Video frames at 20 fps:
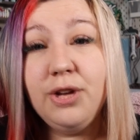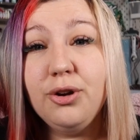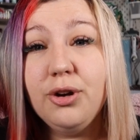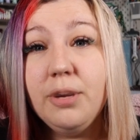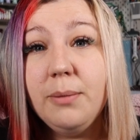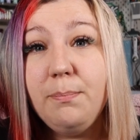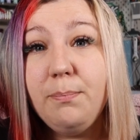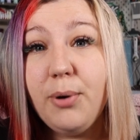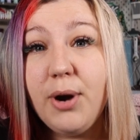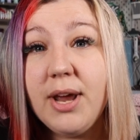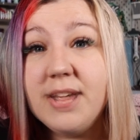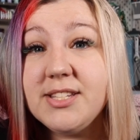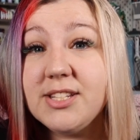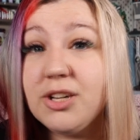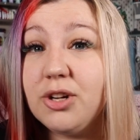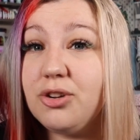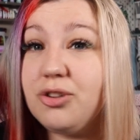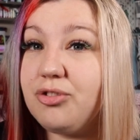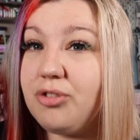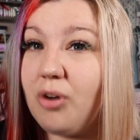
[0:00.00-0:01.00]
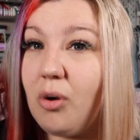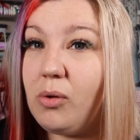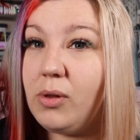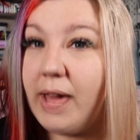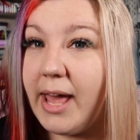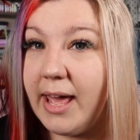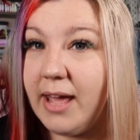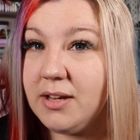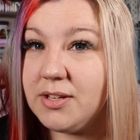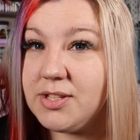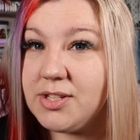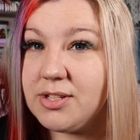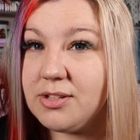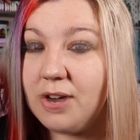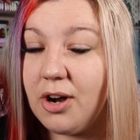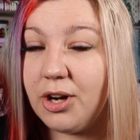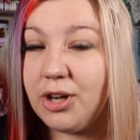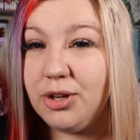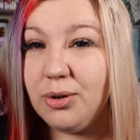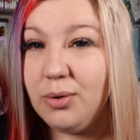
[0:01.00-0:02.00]
You can press Control X
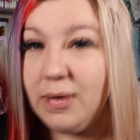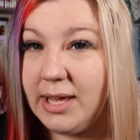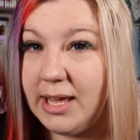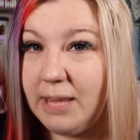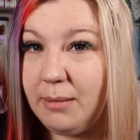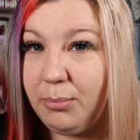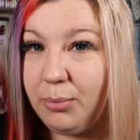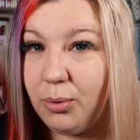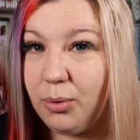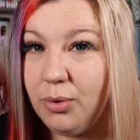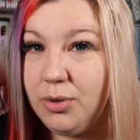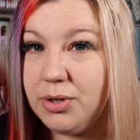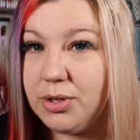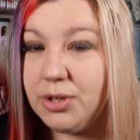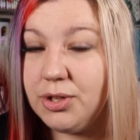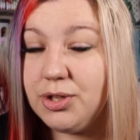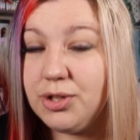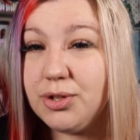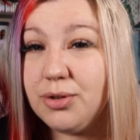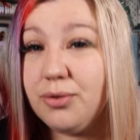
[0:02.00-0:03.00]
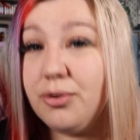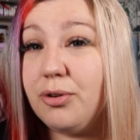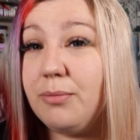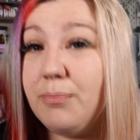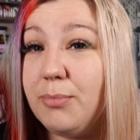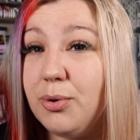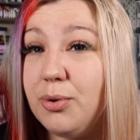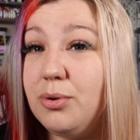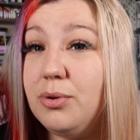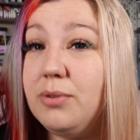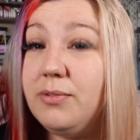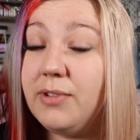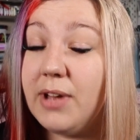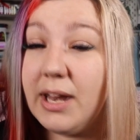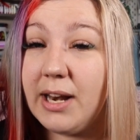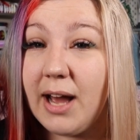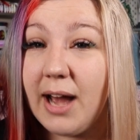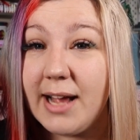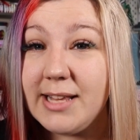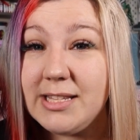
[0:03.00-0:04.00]
on your keyboard to remove
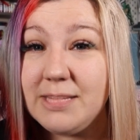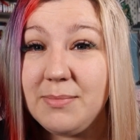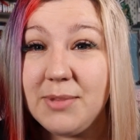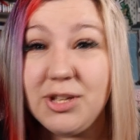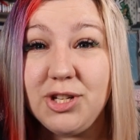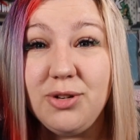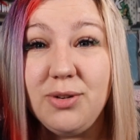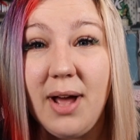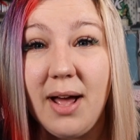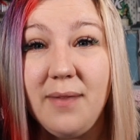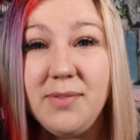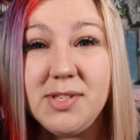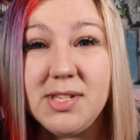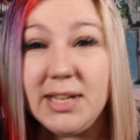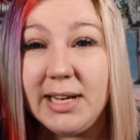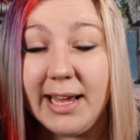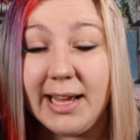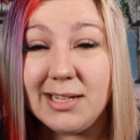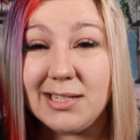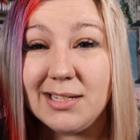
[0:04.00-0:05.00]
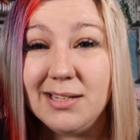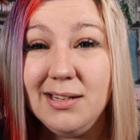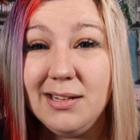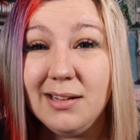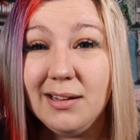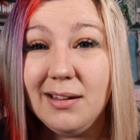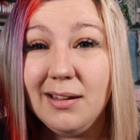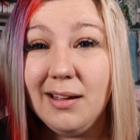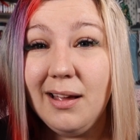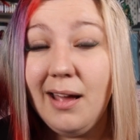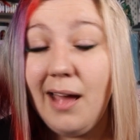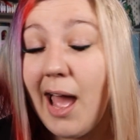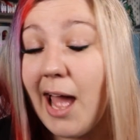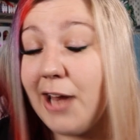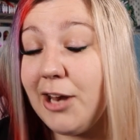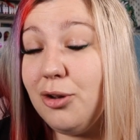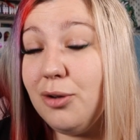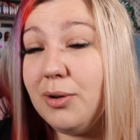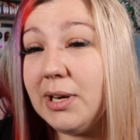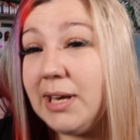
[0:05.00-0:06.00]
an item that you have selected,
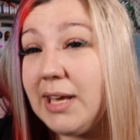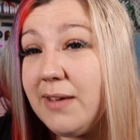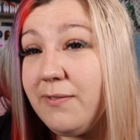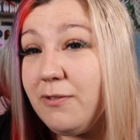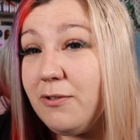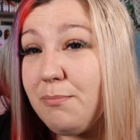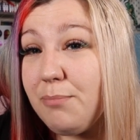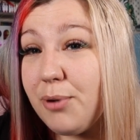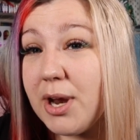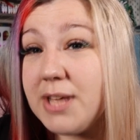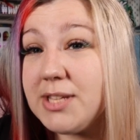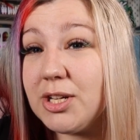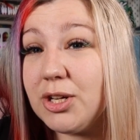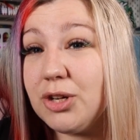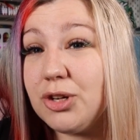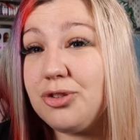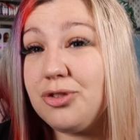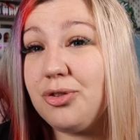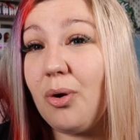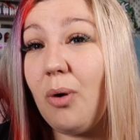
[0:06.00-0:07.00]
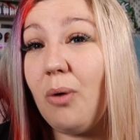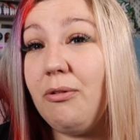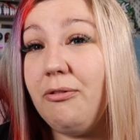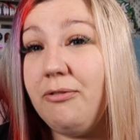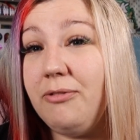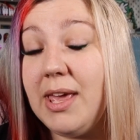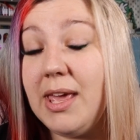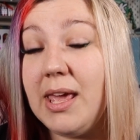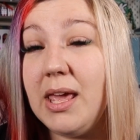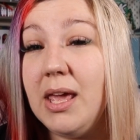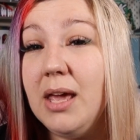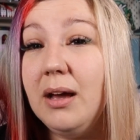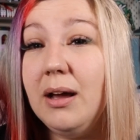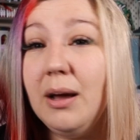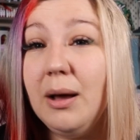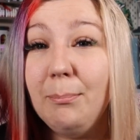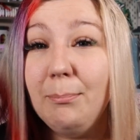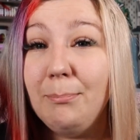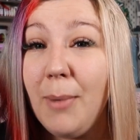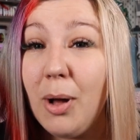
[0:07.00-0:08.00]
and you can even press Control V
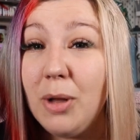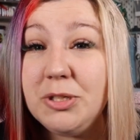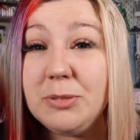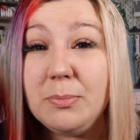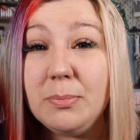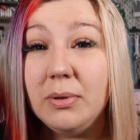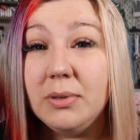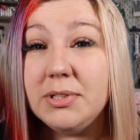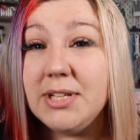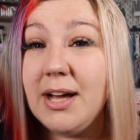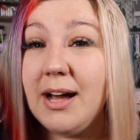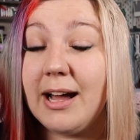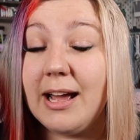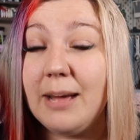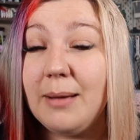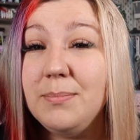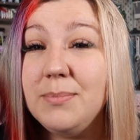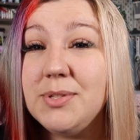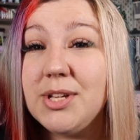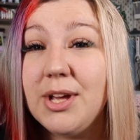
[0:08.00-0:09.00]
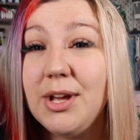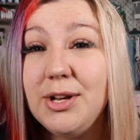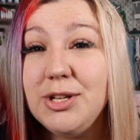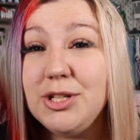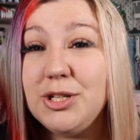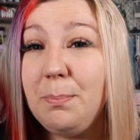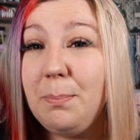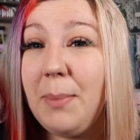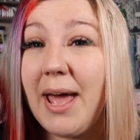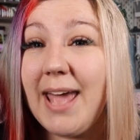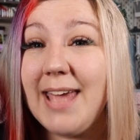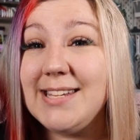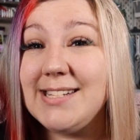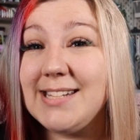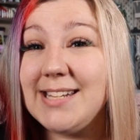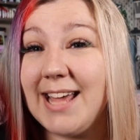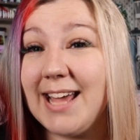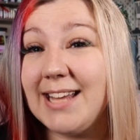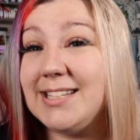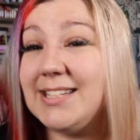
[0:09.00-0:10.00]
multiple times to
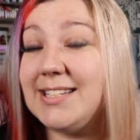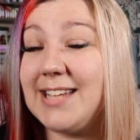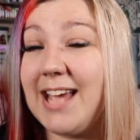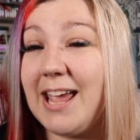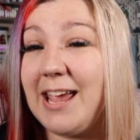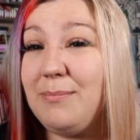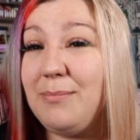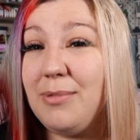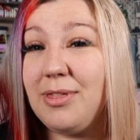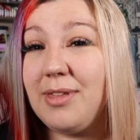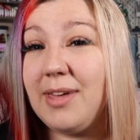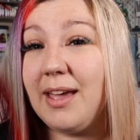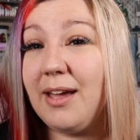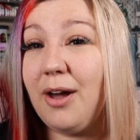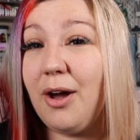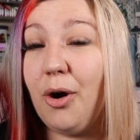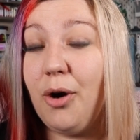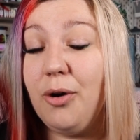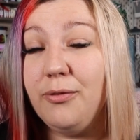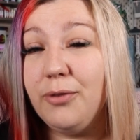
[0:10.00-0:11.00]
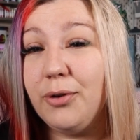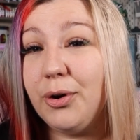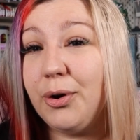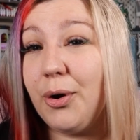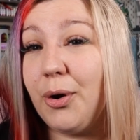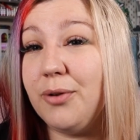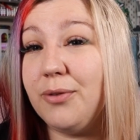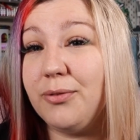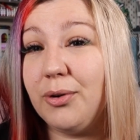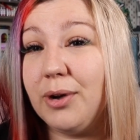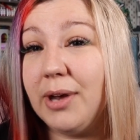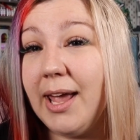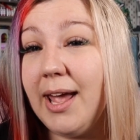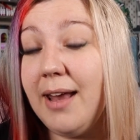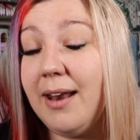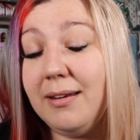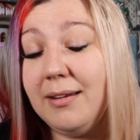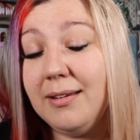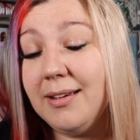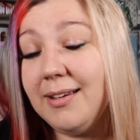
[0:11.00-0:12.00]
paste that same thing over and over
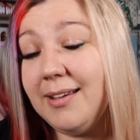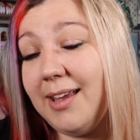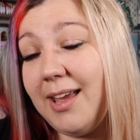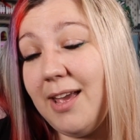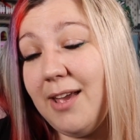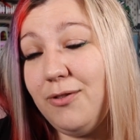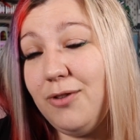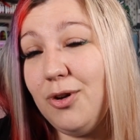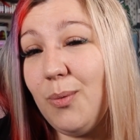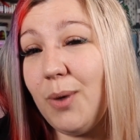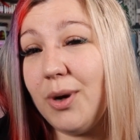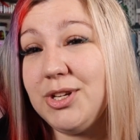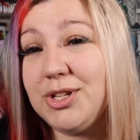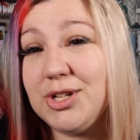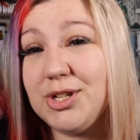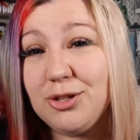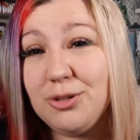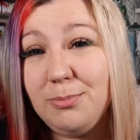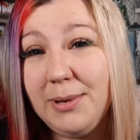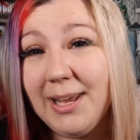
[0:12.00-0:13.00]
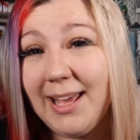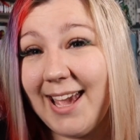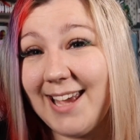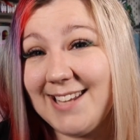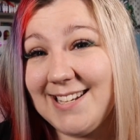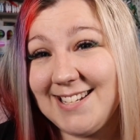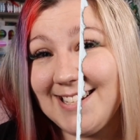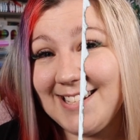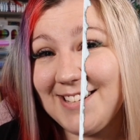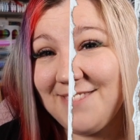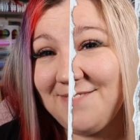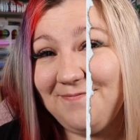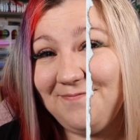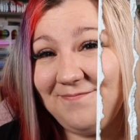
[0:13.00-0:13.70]
again if you want to duplicate it.